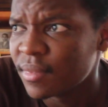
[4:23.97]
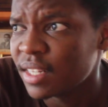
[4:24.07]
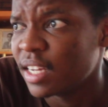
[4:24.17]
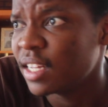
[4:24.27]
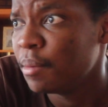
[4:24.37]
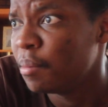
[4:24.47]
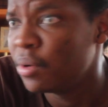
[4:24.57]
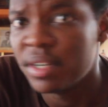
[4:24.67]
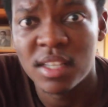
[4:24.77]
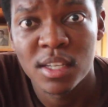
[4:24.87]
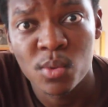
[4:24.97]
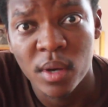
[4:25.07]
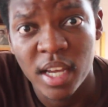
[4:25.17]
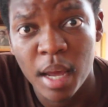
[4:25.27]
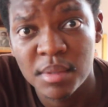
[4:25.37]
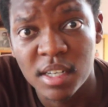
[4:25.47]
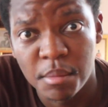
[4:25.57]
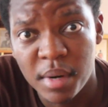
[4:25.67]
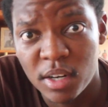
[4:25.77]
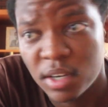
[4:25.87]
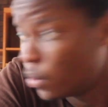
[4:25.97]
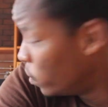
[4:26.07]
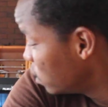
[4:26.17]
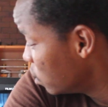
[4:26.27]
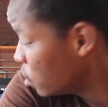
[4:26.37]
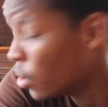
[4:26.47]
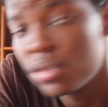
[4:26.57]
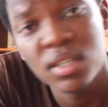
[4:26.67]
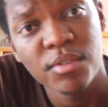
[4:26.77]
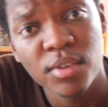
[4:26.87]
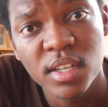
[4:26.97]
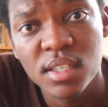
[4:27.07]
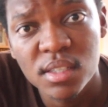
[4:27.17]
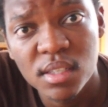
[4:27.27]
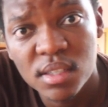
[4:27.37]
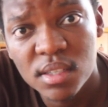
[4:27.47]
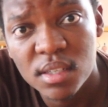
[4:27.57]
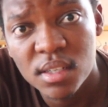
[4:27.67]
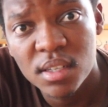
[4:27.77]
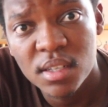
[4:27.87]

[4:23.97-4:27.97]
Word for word: like let me put it this way captain america winter soldier for instance